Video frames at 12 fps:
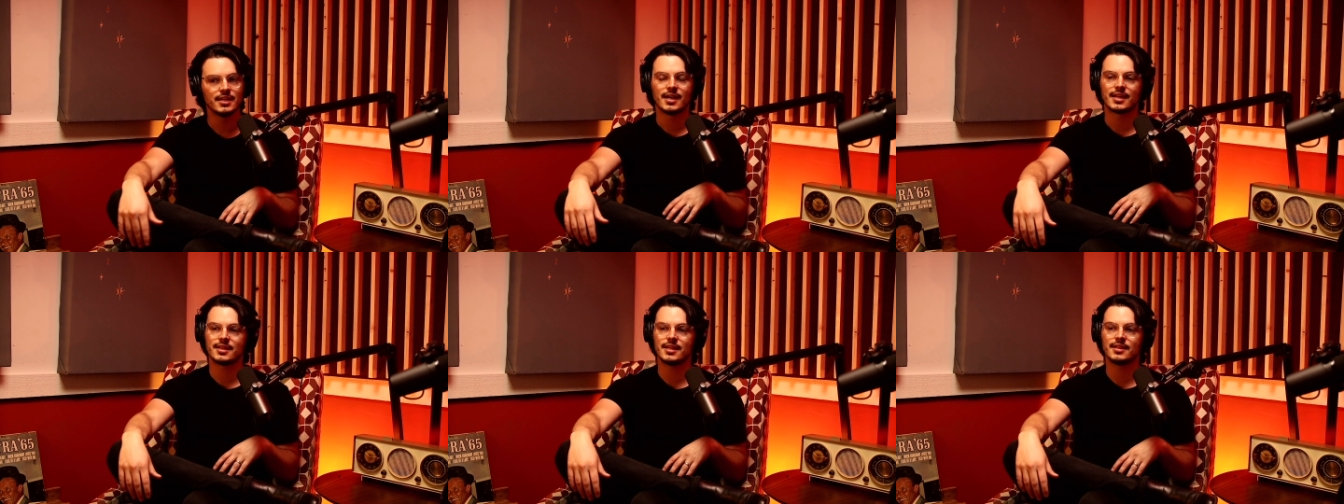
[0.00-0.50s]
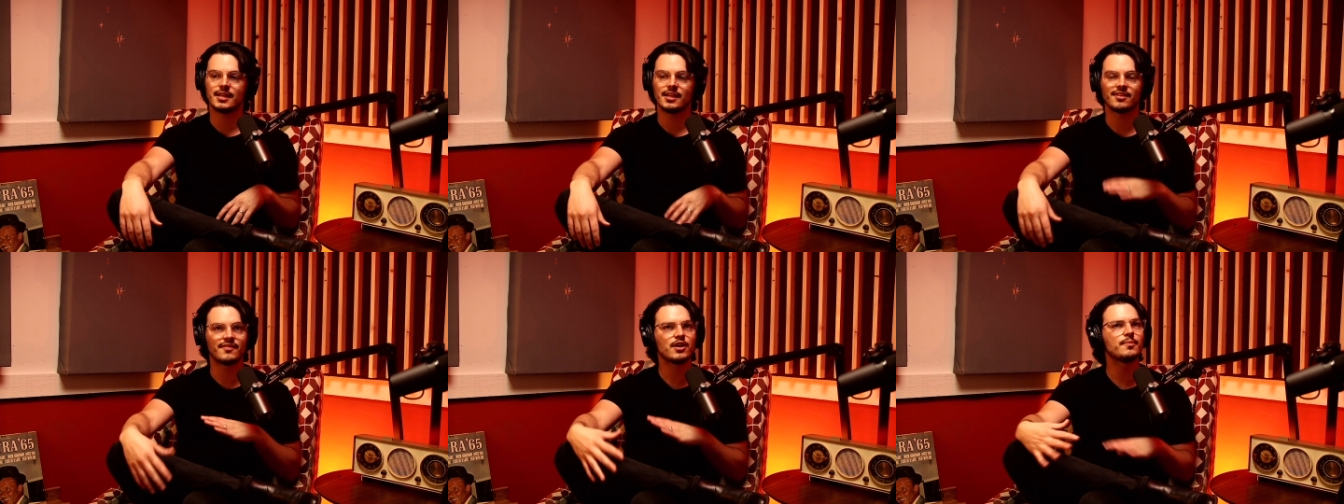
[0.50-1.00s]
I think that at
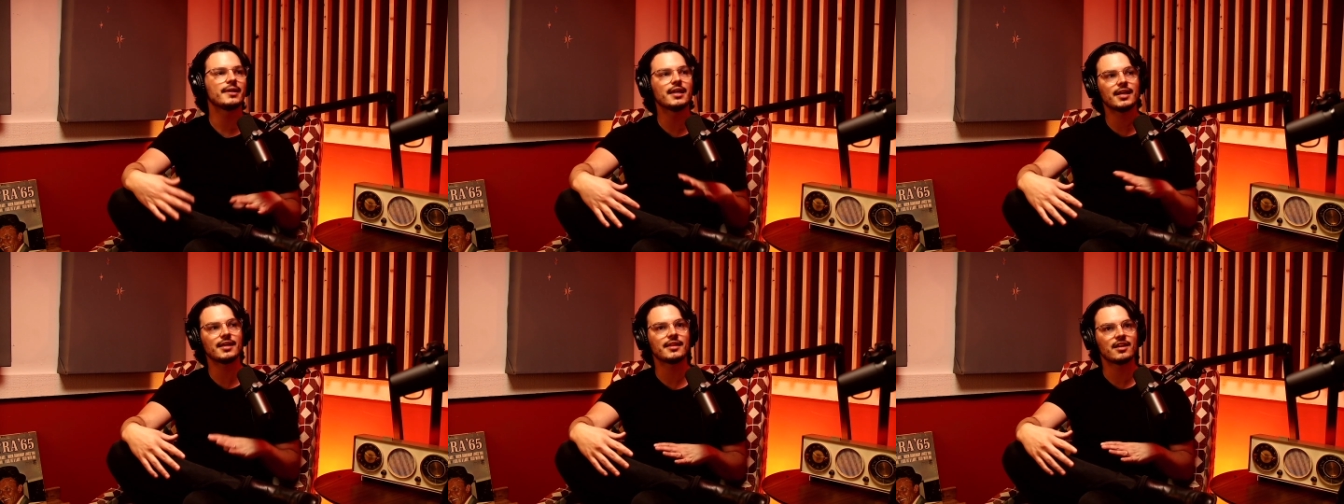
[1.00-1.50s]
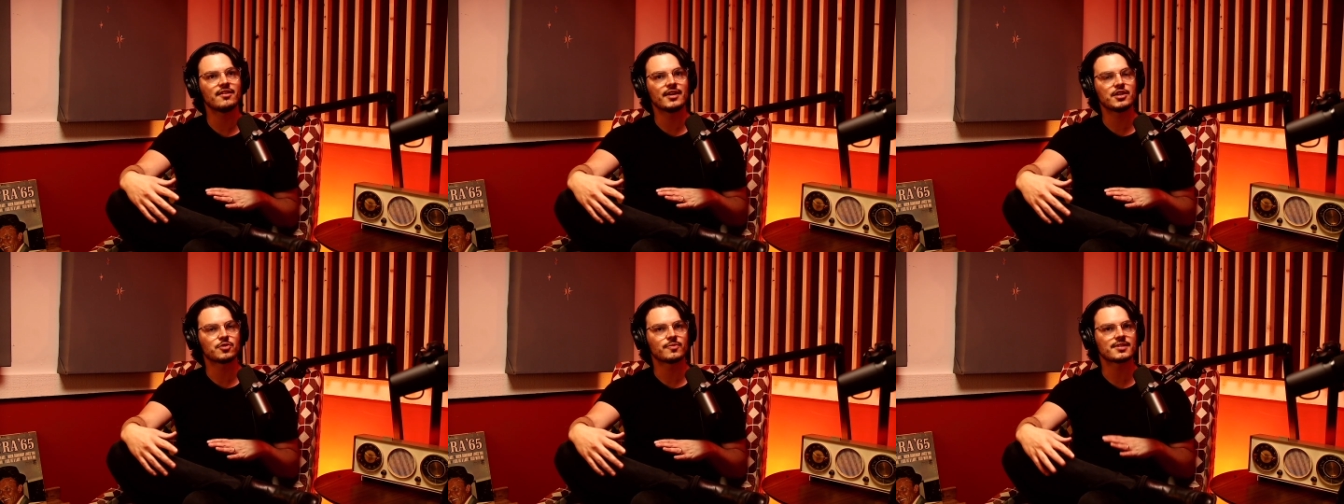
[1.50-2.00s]
the very beginning, the
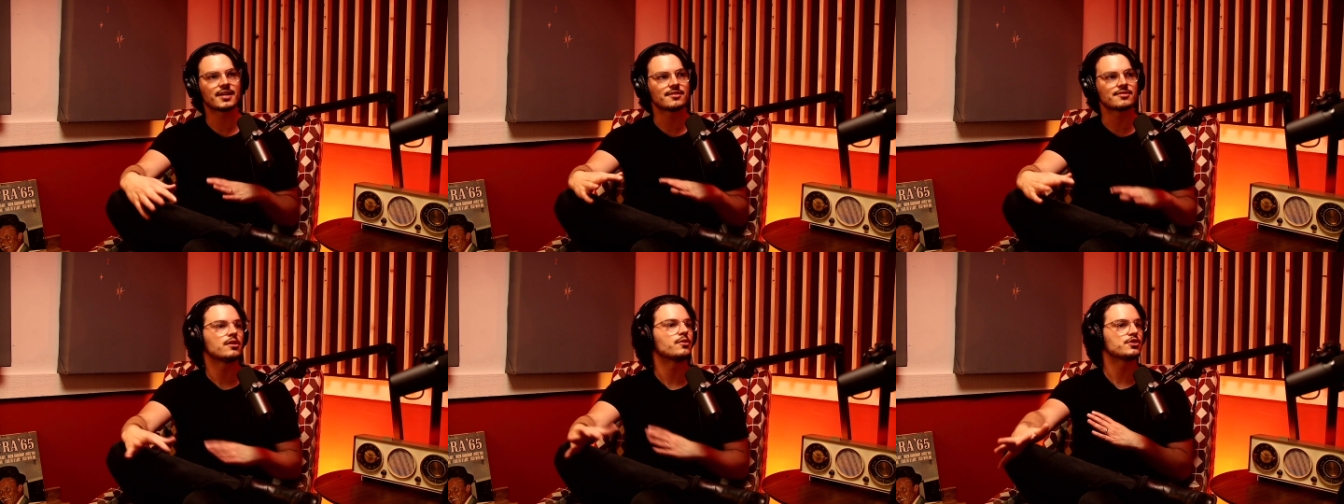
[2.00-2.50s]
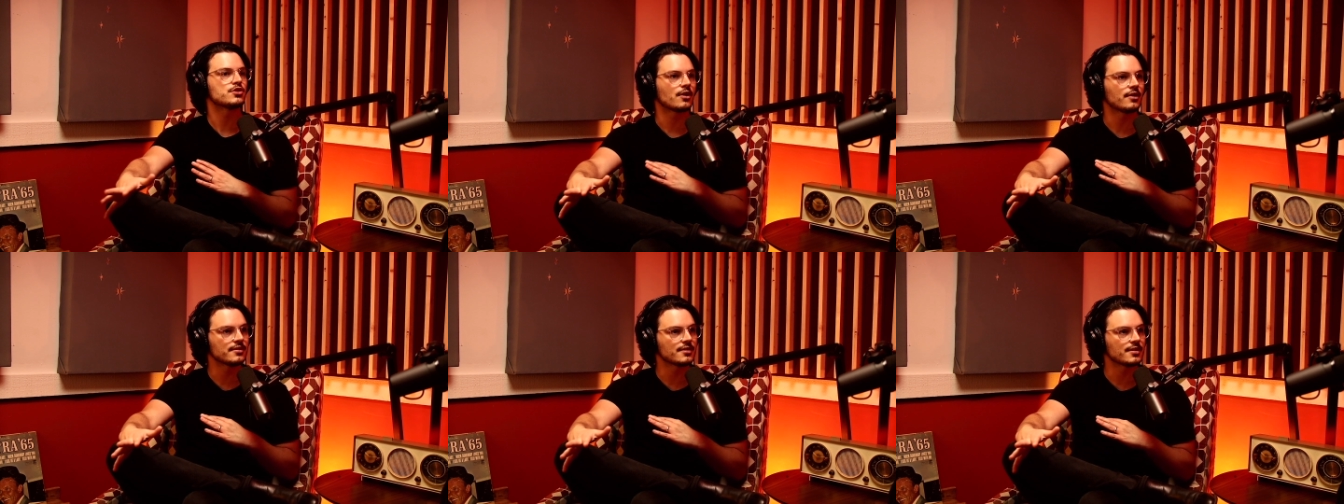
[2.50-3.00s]
innovation was kind of slow to
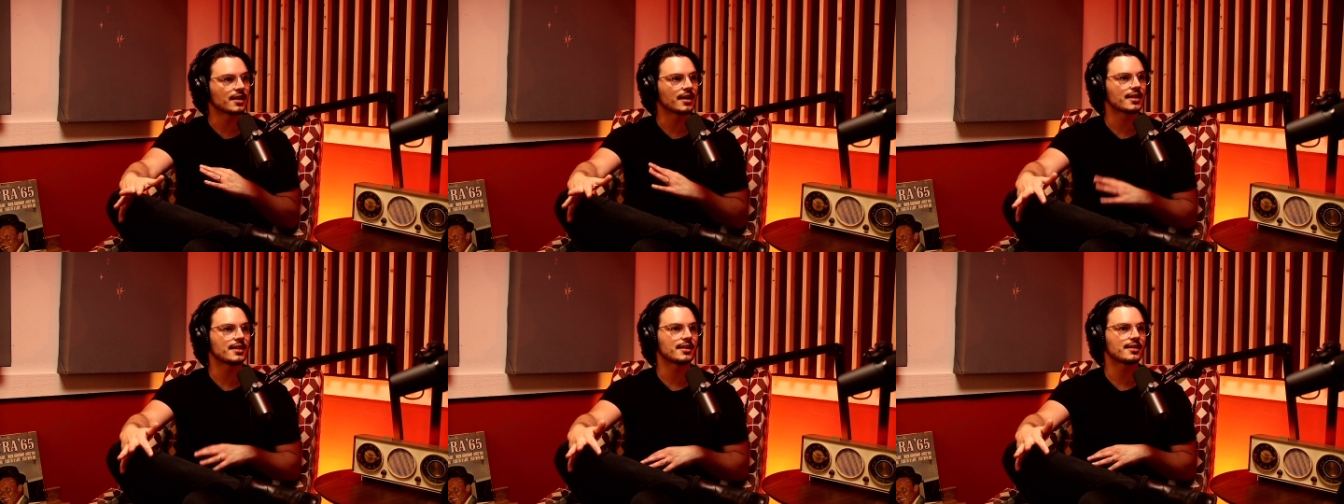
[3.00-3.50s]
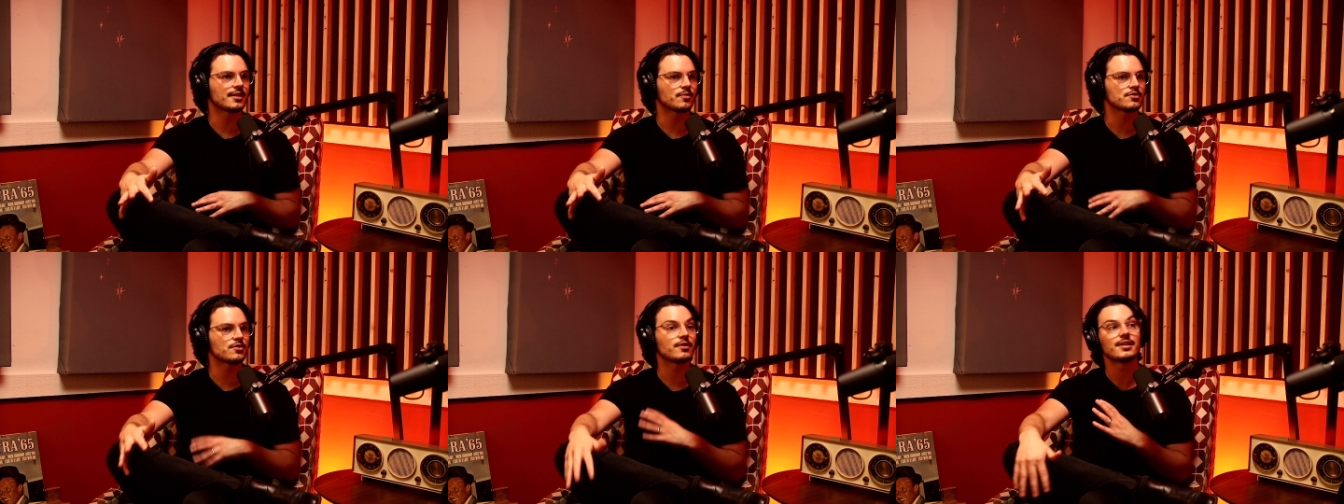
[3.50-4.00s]
start. And I think that we're
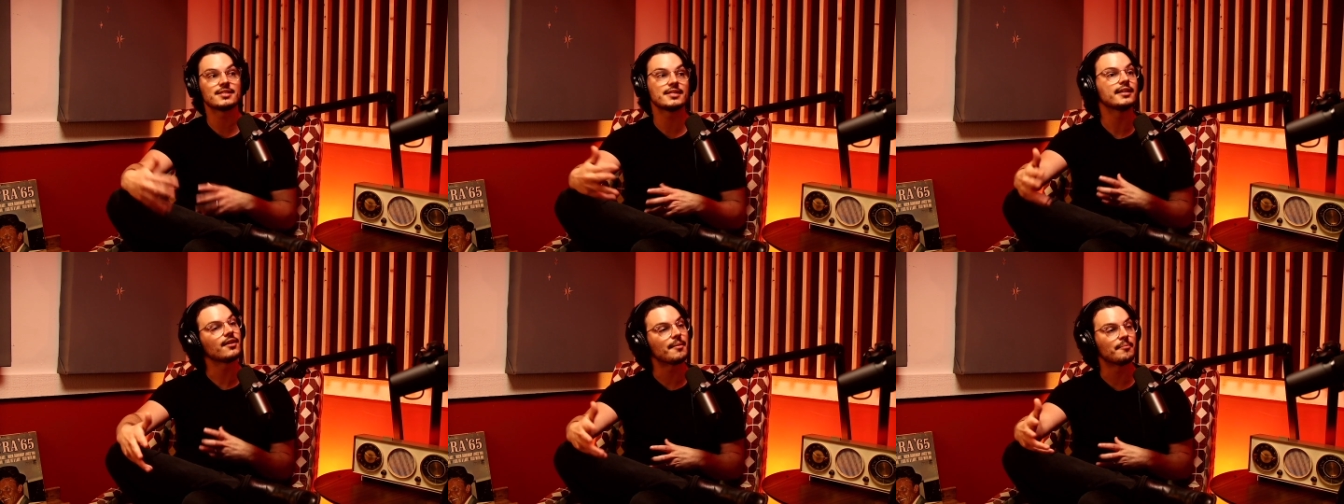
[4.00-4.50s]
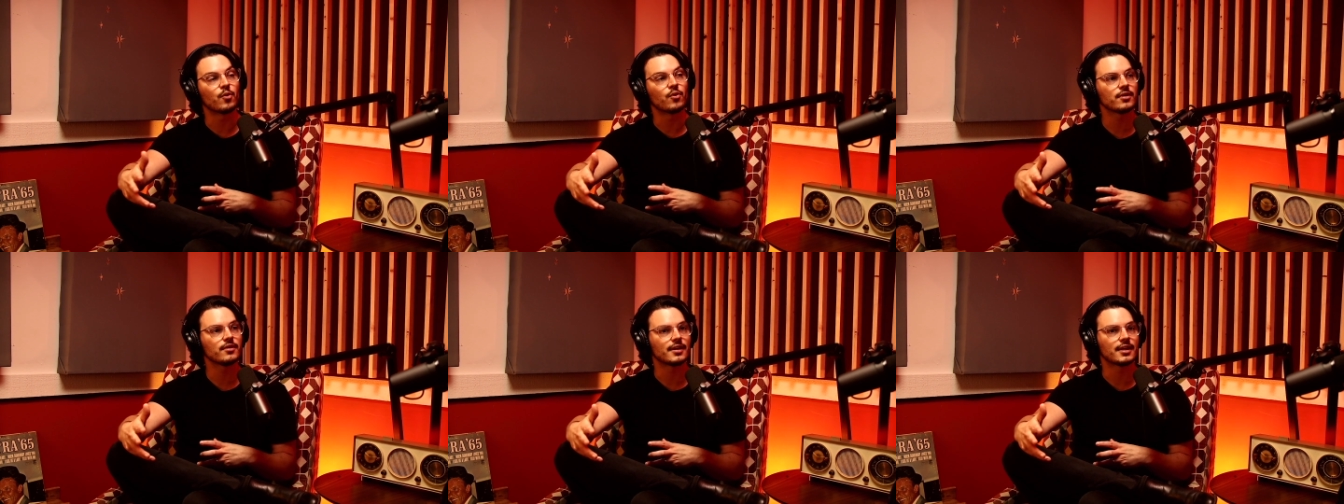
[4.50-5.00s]
starting to see a lot
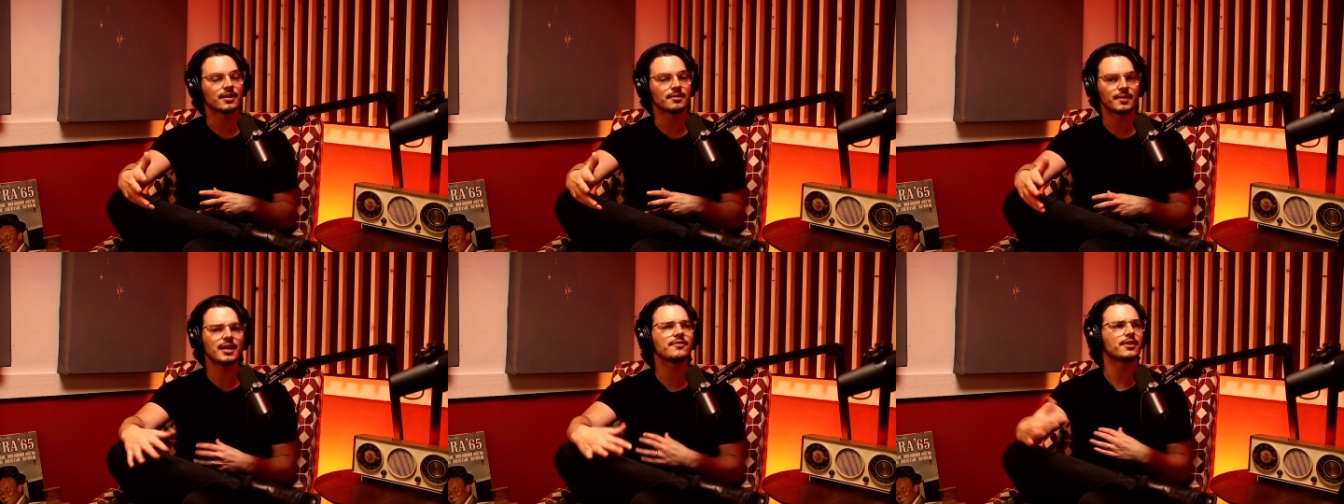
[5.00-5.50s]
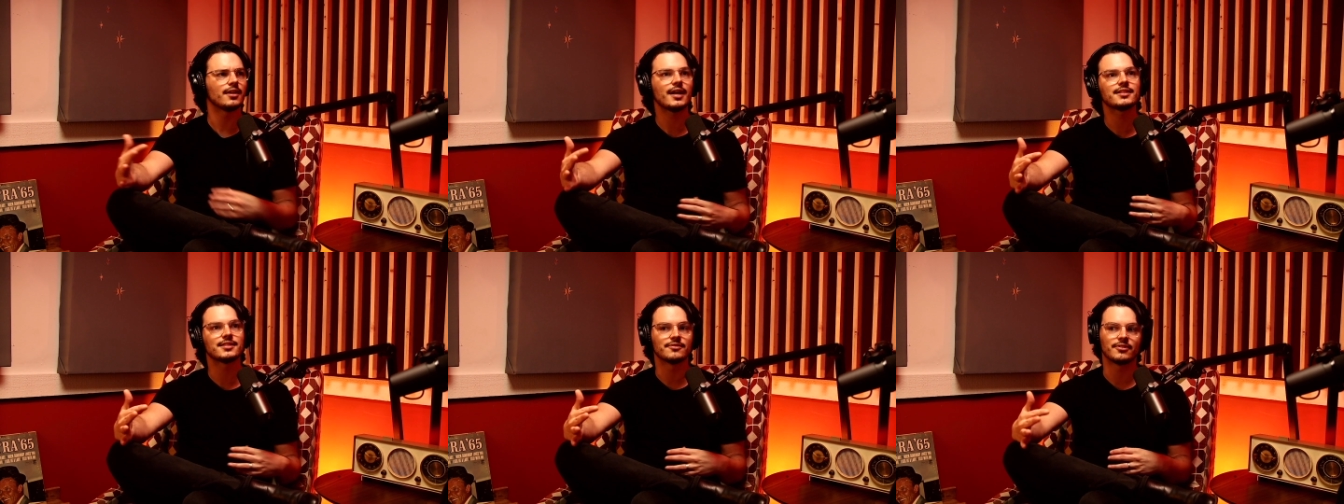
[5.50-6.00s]
more kind of
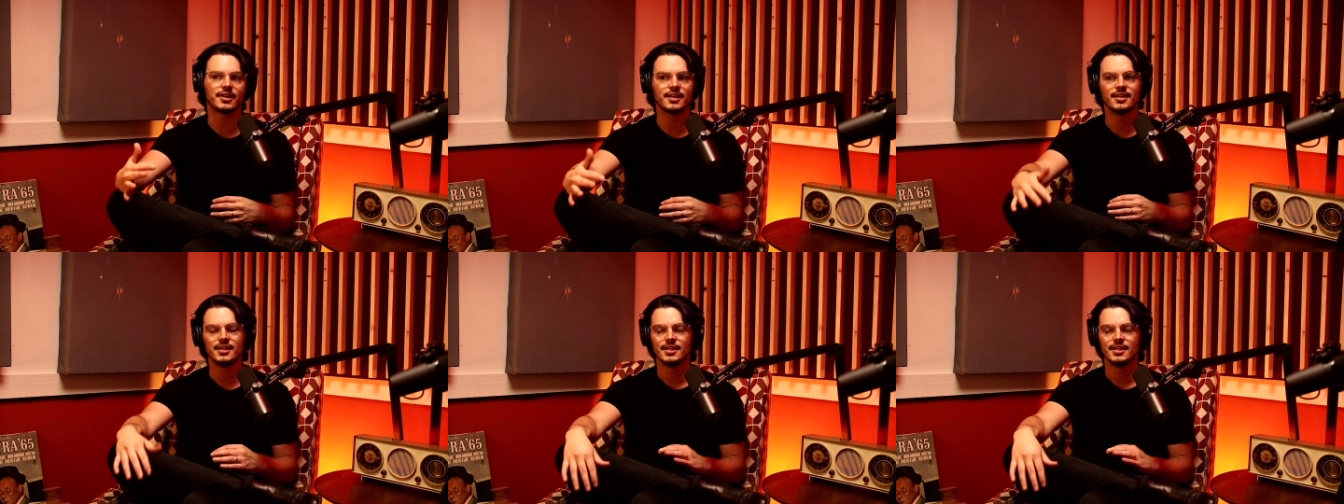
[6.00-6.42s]
collectively.